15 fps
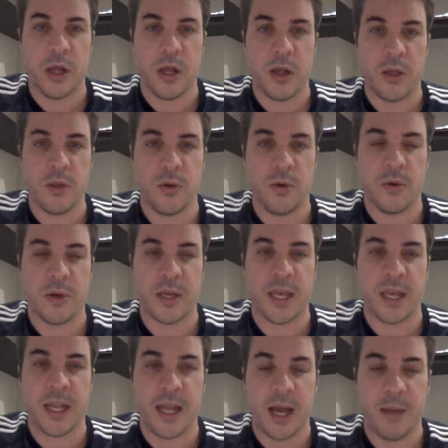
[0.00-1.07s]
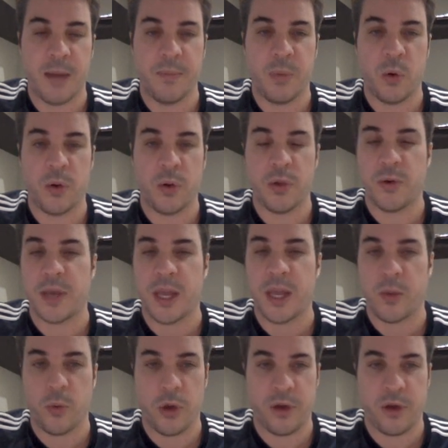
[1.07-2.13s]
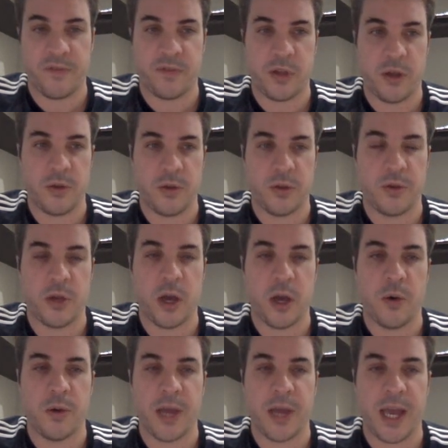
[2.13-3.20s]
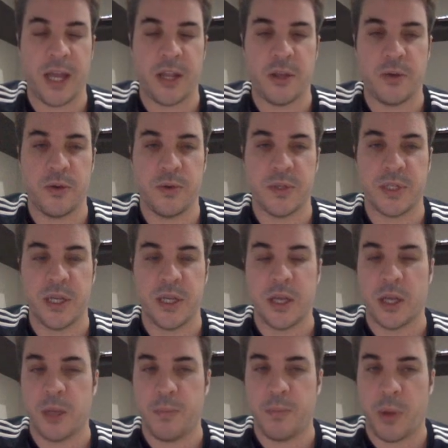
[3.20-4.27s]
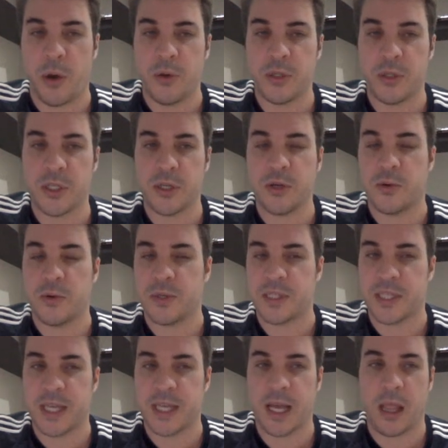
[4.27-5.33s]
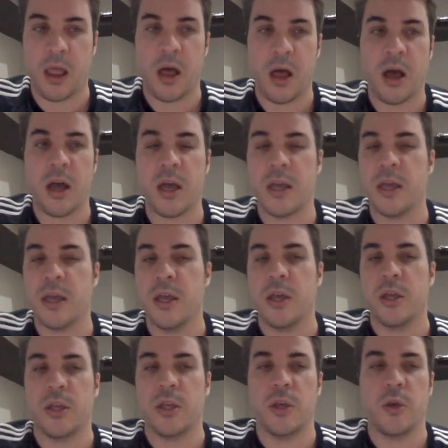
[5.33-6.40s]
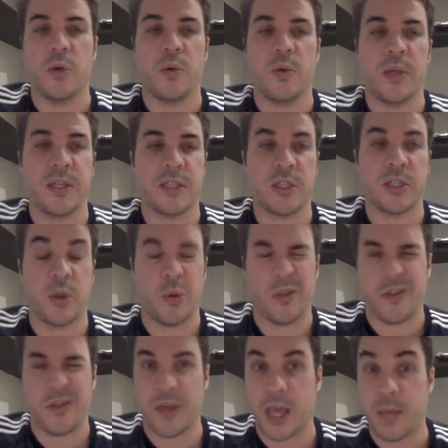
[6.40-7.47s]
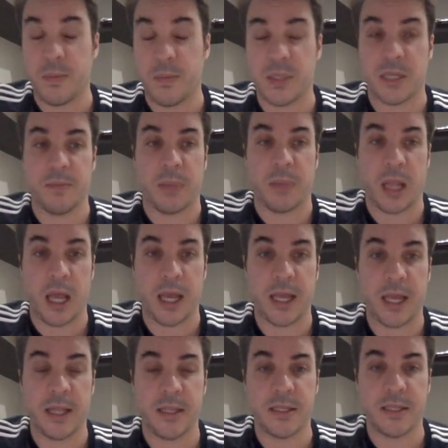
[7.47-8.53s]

your GitHub or your Git workflow. You go ahead and use Composer or CLI, you install themes and plugins,